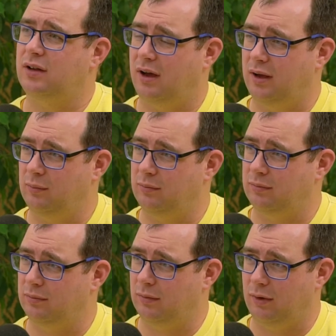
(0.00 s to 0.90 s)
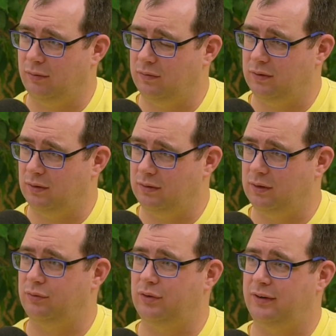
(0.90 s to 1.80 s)
time of the
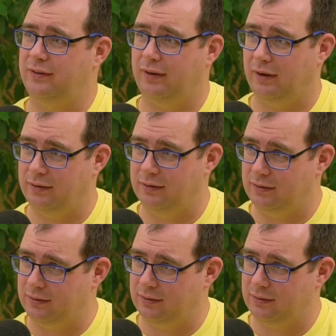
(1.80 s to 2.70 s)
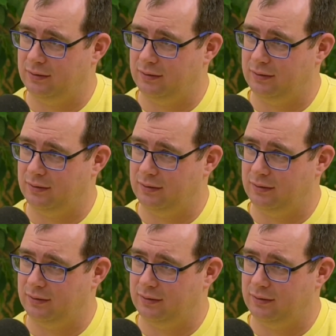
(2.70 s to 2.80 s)
different sizes?